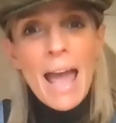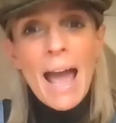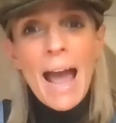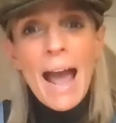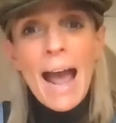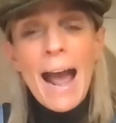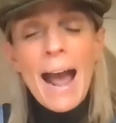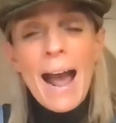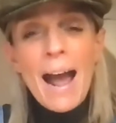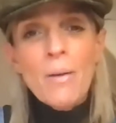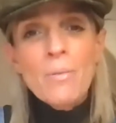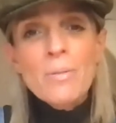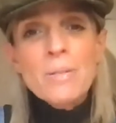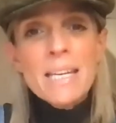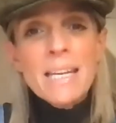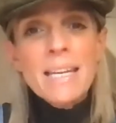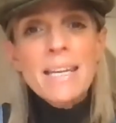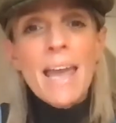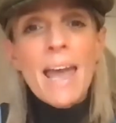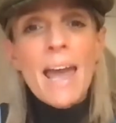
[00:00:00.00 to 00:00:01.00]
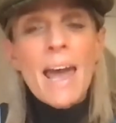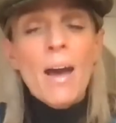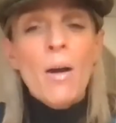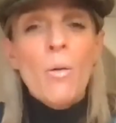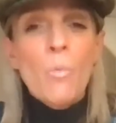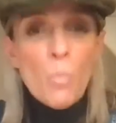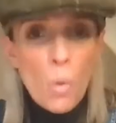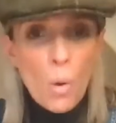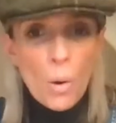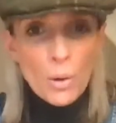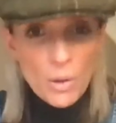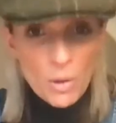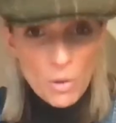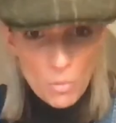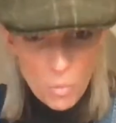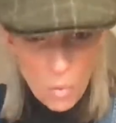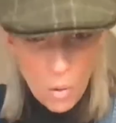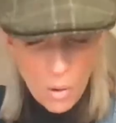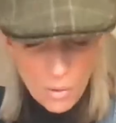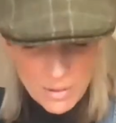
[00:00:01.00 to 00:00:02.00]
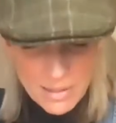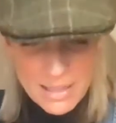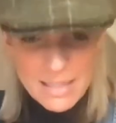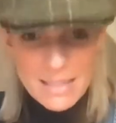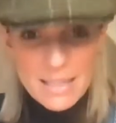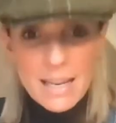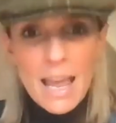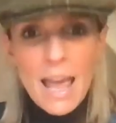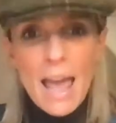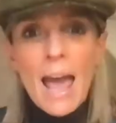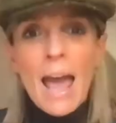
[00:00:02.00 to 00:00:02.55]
how to get what you want.